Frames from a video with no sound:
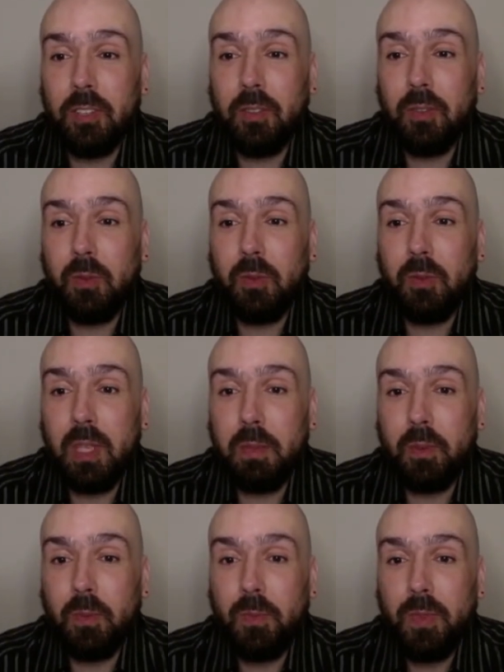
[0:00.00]
with
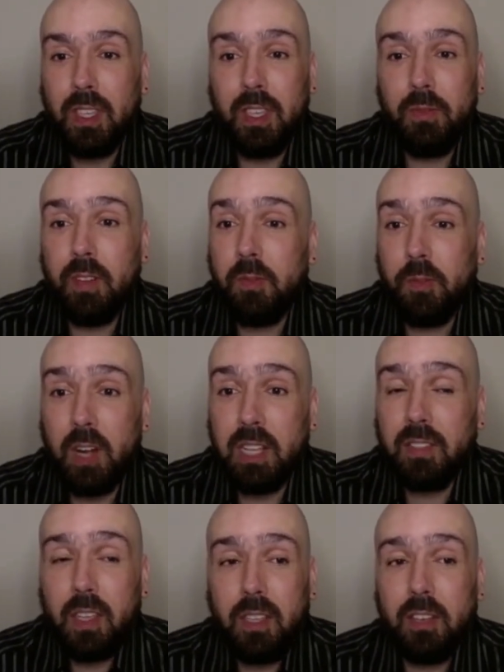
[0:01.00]
people, even
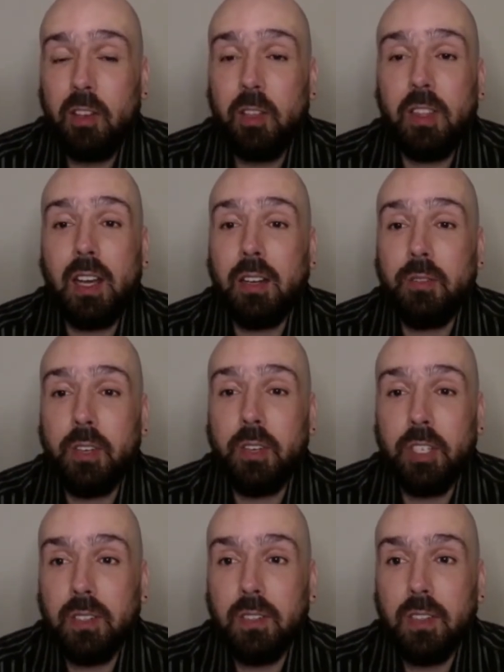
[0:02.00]
friends that you know that are
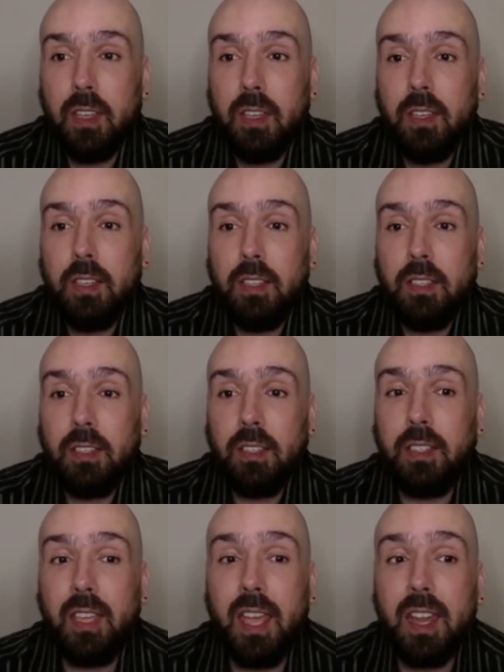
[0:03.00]
Christians. You
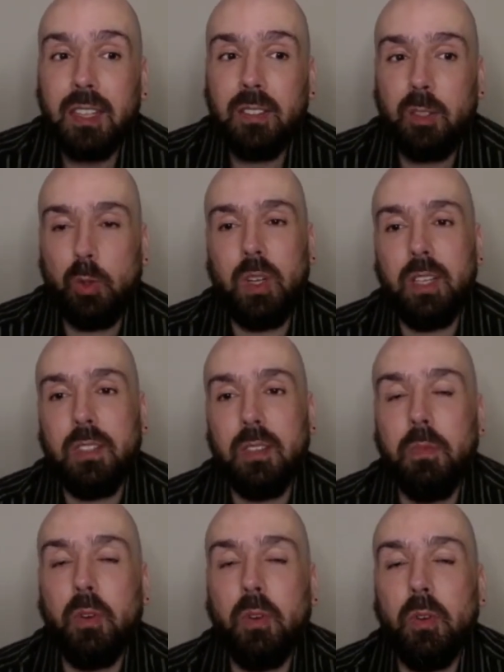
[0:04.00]
get into it. It's
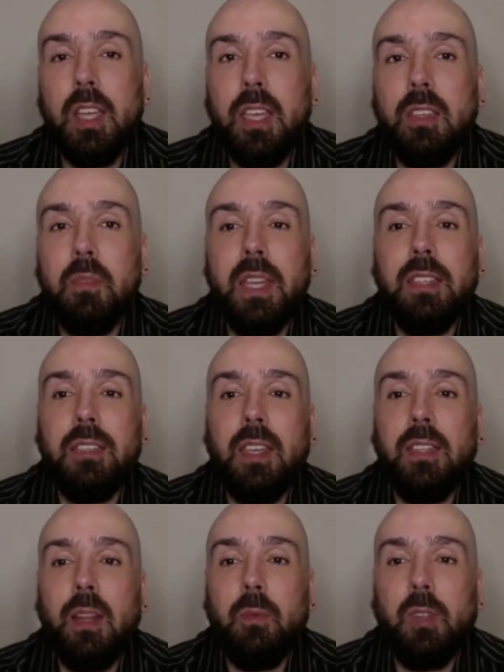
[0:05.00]
important that you
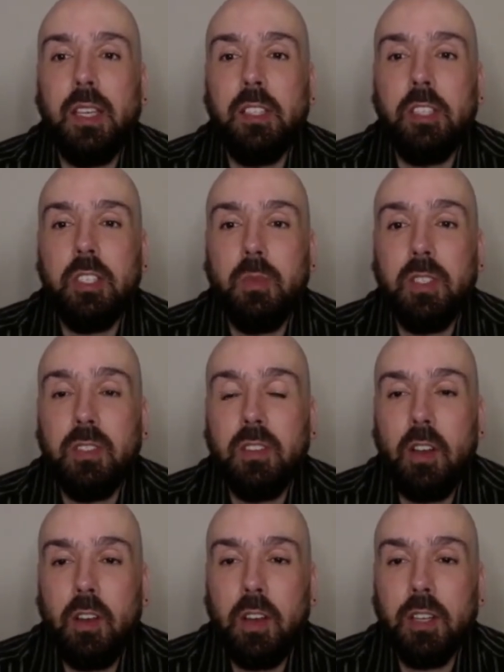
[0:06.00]
maintain that relationship because
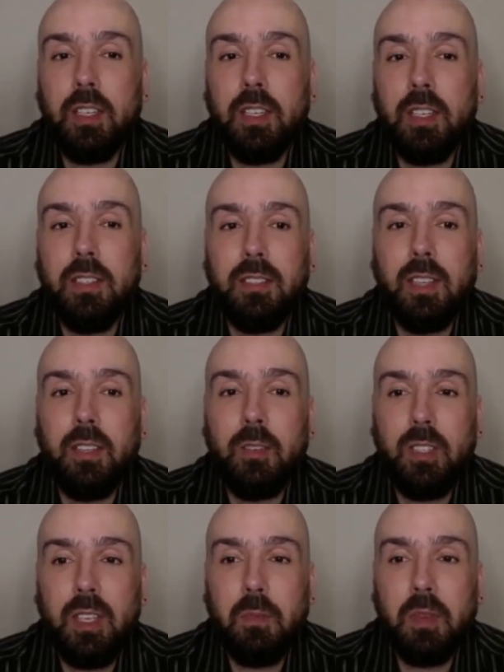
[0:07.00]
God is going to take you
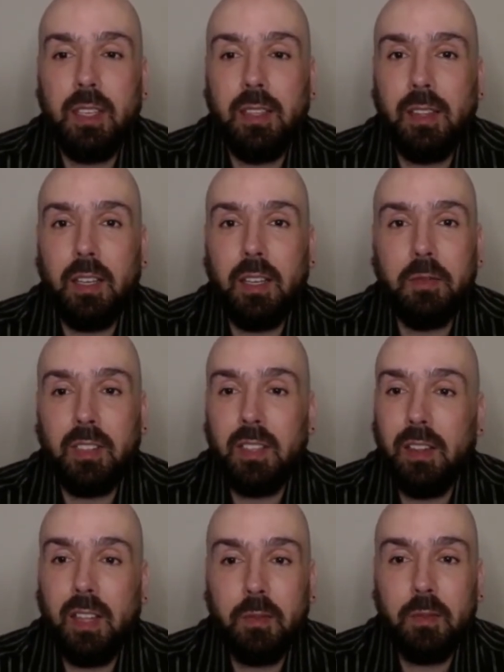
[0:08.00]
deeper. He loves
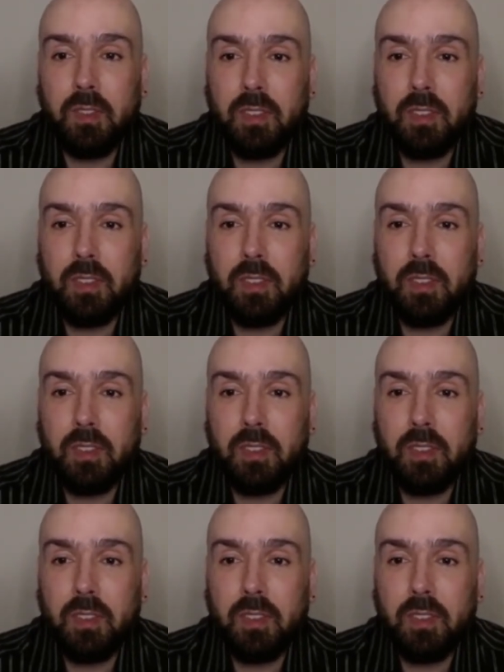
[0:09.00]
you.